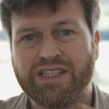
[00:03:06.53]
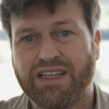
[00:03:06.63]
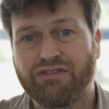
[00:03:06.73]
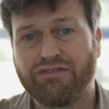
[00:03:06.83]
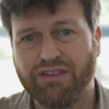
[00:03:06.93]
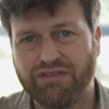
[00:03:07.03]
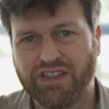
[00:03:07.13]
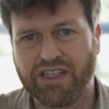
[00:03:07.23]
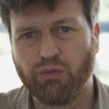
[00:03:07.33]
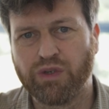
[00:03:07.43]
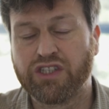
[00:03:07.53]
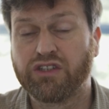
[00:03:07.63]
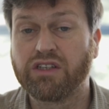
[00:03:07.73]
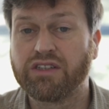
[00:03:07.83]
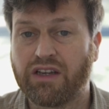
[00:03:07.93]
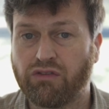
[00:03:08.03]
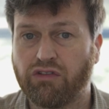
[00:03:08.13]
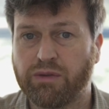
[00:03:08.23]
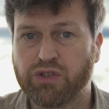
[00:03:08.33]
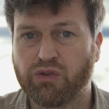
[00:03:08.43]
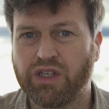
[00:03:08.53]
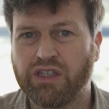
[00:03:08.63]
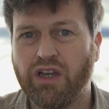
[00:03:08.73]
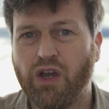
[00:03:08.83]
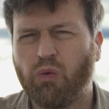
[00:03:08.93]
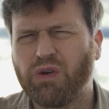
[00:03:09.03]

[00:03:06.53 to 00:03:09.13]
the Z50, which doesn't have a flip screen,